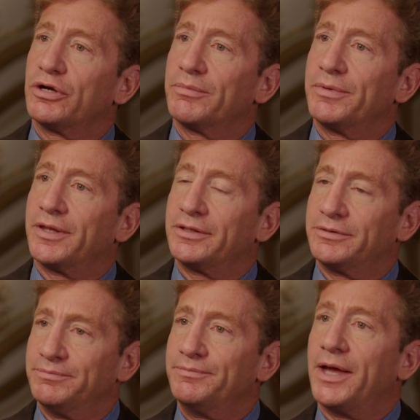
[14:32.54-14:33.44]
argument.
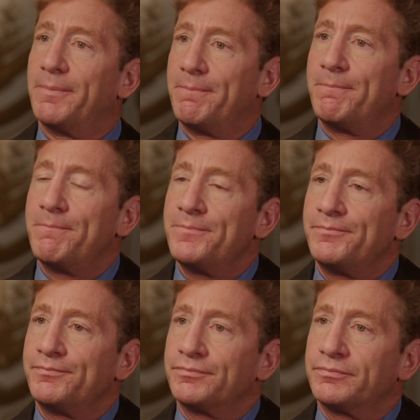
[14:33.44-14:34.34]
Exactly, yeah. exactly.
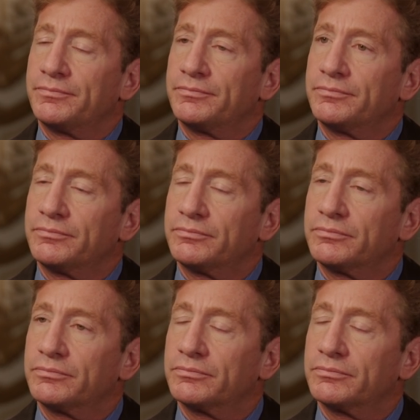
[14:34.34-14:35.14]
Because you don't